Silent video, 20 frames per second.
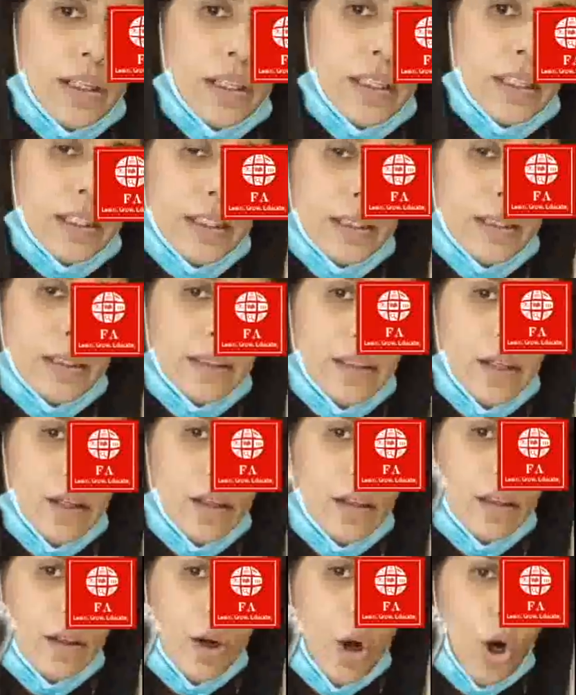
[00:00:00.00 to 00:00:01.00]
the
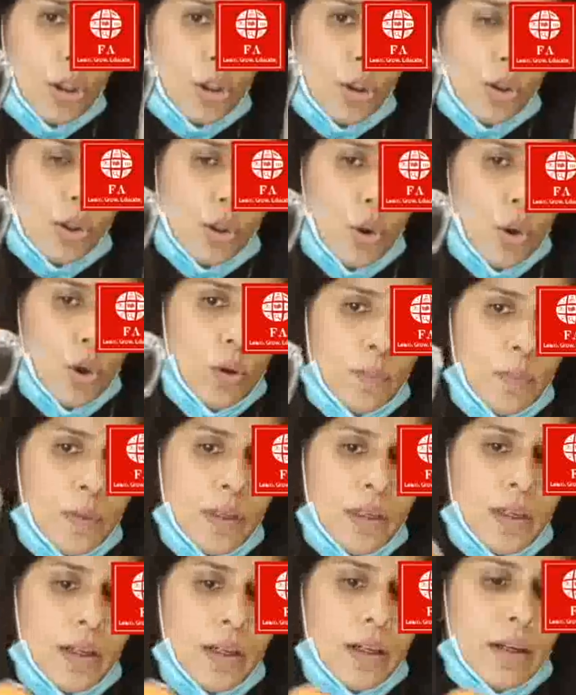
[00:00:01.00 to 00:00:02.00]
uh, otoscope
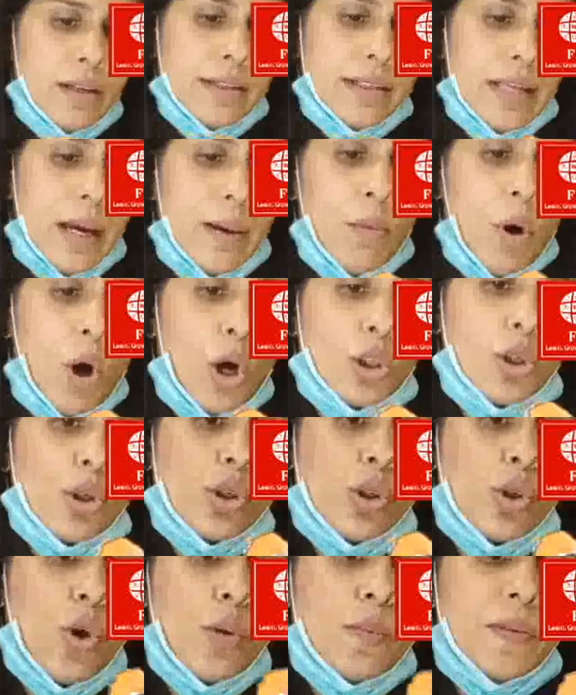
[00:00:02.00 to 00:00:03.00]
some
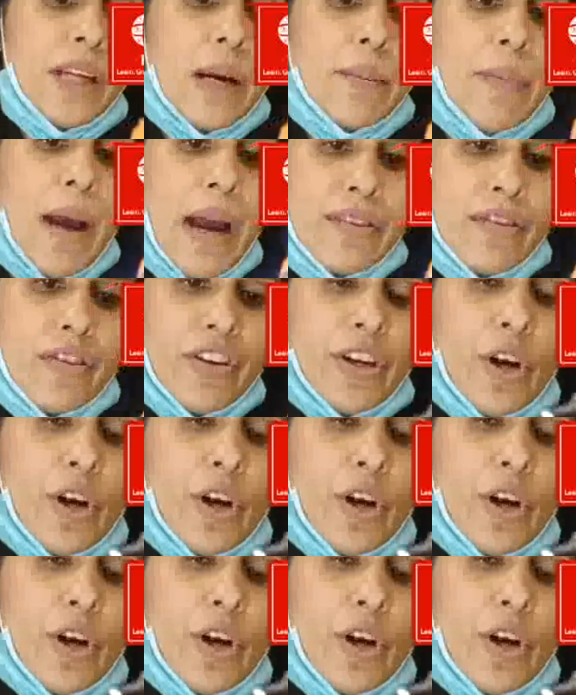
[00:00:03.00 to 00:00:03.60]
otoscopes are battery